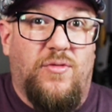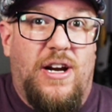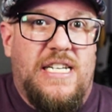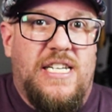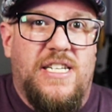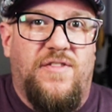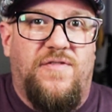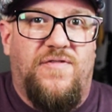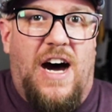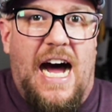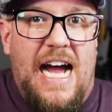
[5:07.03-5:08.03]
the right to
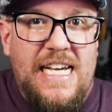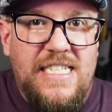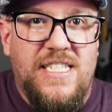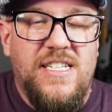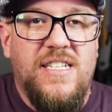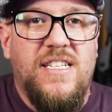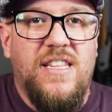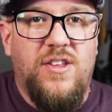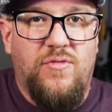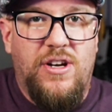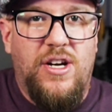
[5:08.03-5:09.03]
devise
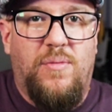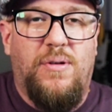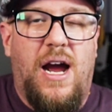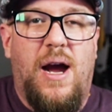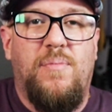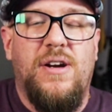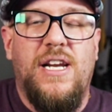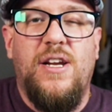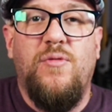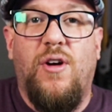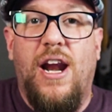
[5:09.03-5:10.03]
the real
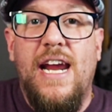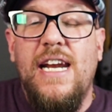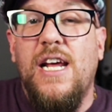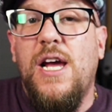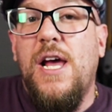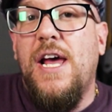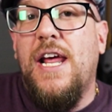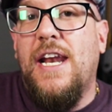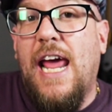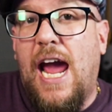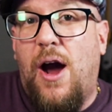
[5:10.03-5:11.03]
property, right?
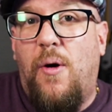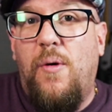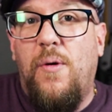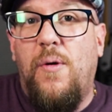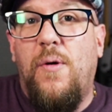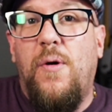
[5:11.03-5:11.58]
Now,